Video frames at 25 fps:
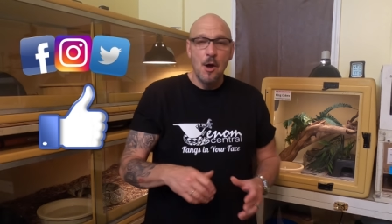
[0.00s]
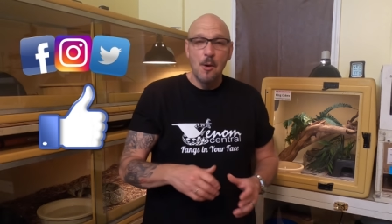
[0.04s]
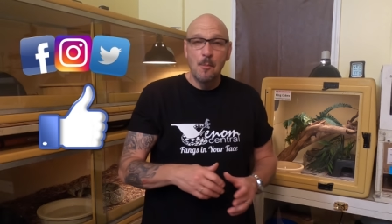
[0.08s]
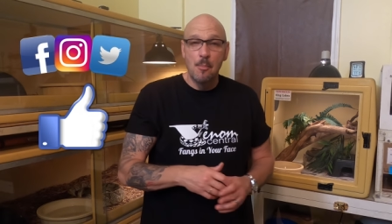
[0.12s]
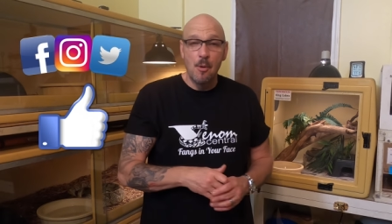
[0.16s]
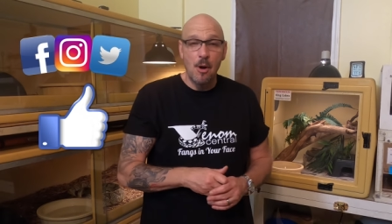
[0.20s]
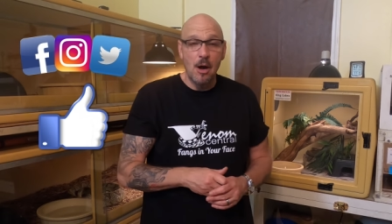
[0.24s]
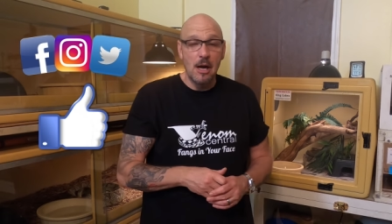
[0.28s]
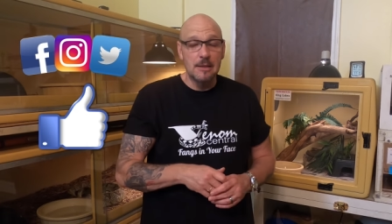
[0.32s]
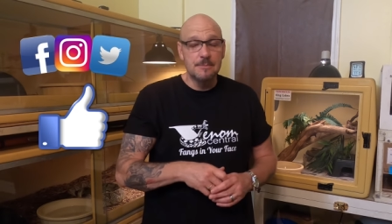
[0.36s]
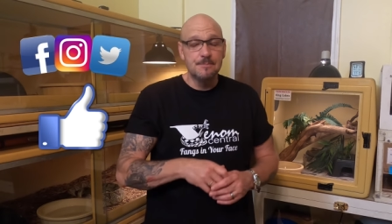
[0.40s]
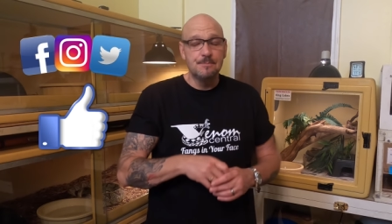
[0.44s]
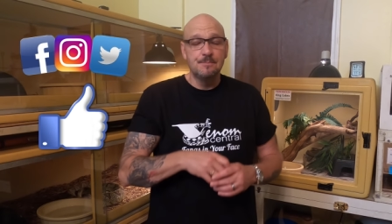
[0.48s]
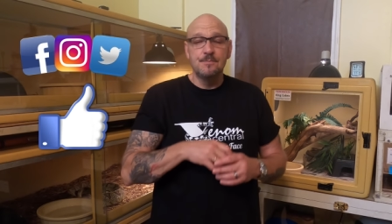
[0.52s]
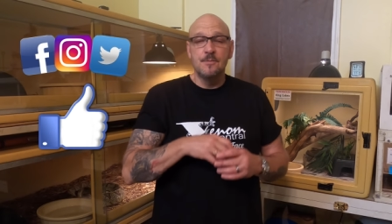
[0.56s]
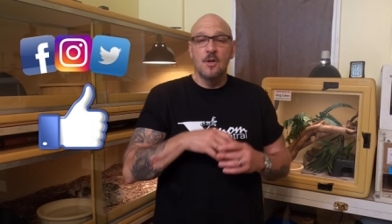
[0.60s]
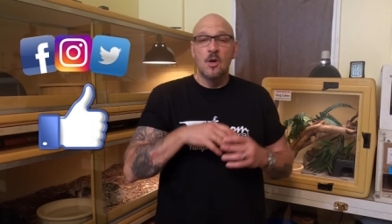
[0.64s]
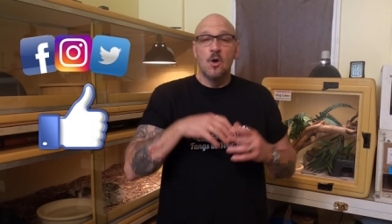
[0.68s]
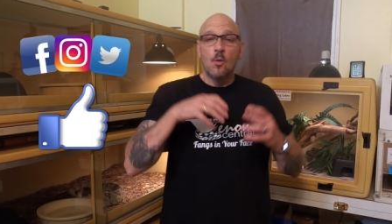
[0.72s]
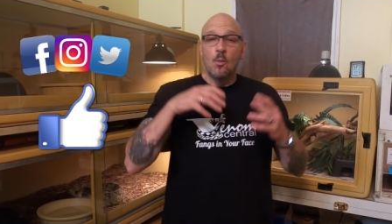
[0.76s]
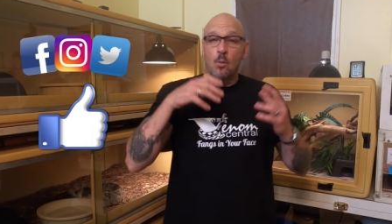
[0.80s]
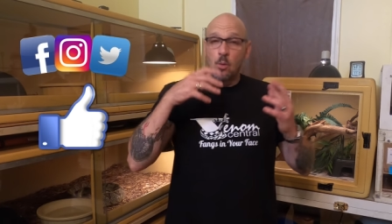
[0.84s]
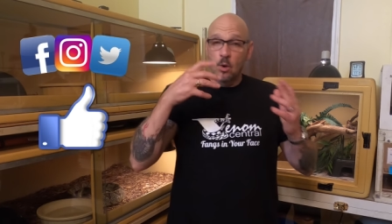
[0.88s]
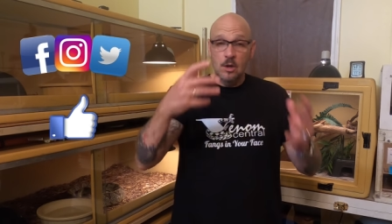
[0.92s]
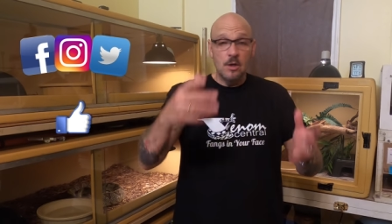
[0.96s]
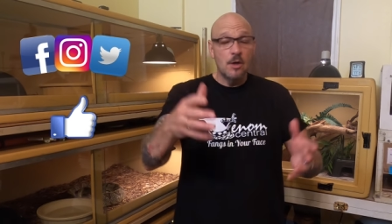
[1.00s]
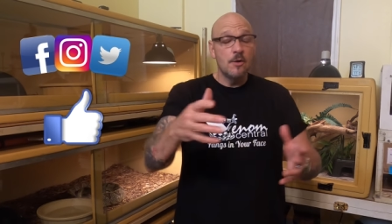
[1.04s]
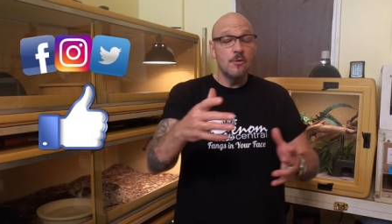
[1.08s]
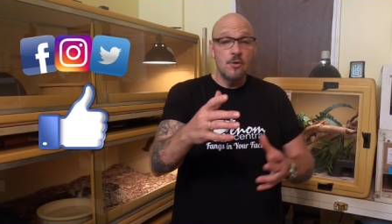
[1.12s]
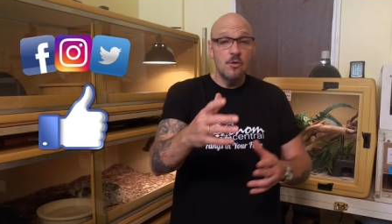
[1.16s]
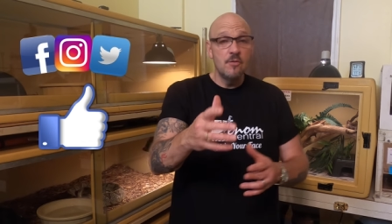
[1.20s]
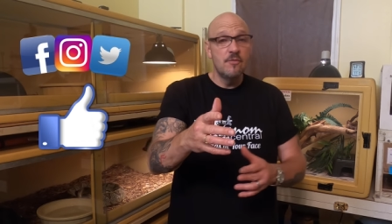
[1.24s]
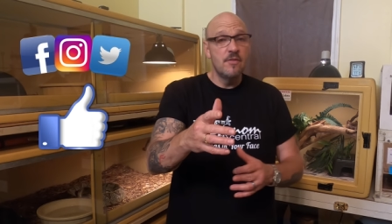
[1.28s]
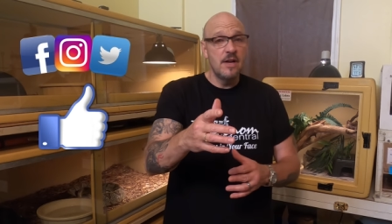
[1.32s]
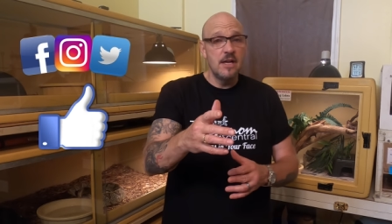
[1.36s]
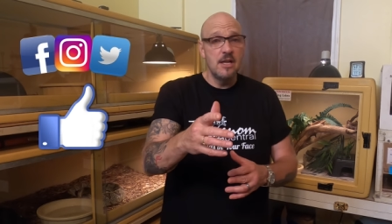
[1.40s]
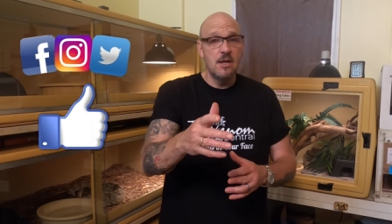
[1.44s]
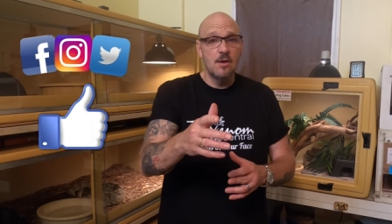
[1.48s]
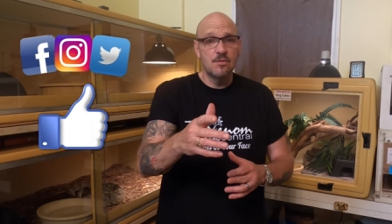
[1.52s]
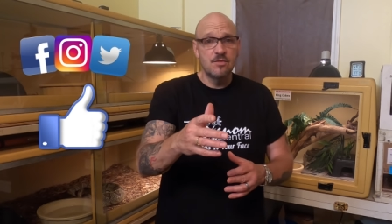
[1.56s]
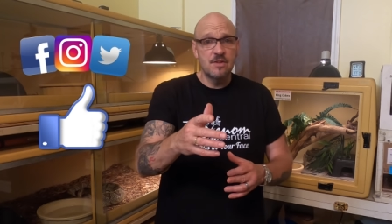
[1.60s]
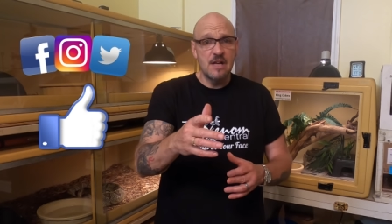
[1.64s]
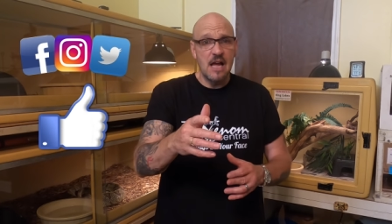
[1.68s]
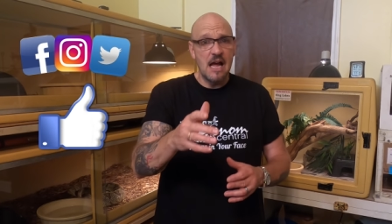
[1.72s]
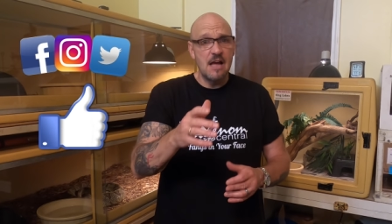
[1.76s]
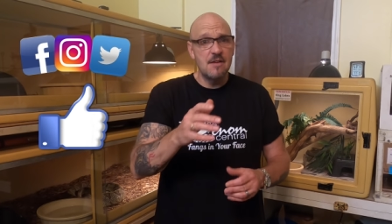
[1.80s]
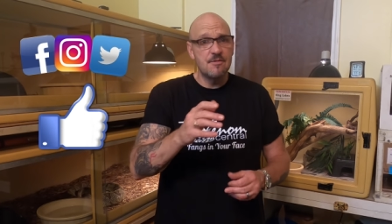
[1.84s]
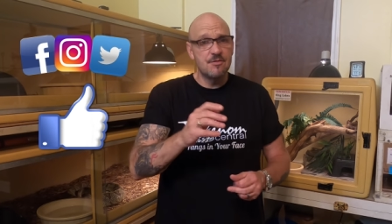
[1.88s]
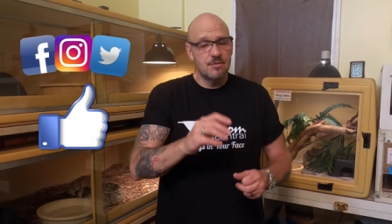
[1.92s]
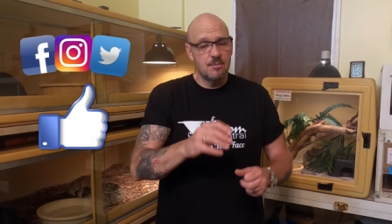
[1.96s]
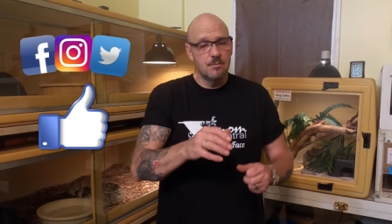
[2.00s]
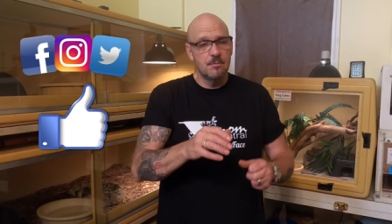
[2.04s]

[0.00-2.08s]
But we're gonna do videos, guys.